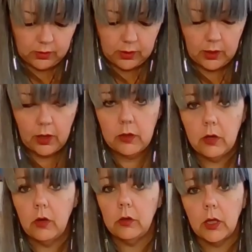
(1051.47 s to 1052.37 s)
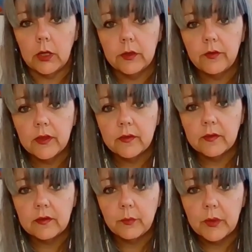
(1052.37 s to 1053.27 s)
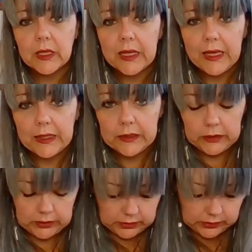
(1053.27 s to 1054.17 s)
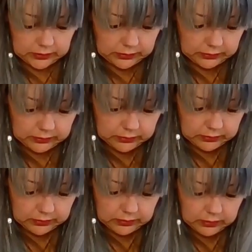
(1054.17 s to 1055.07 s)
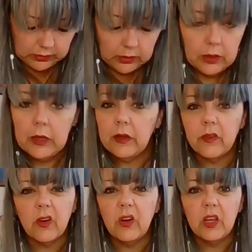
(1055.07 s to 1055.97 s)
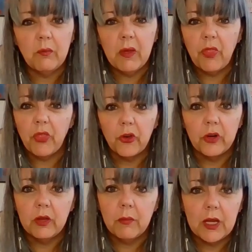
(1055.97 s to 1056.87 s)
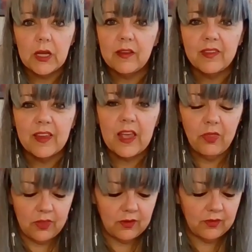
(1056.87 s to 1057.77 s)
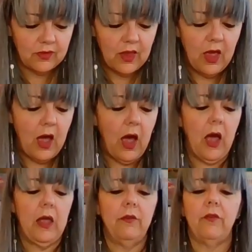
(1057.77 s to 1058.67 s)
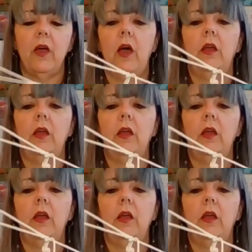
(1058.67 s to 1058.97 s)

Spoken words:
Okay, I know a lot of this has been edited. It's already been 30 minutes, and this, I've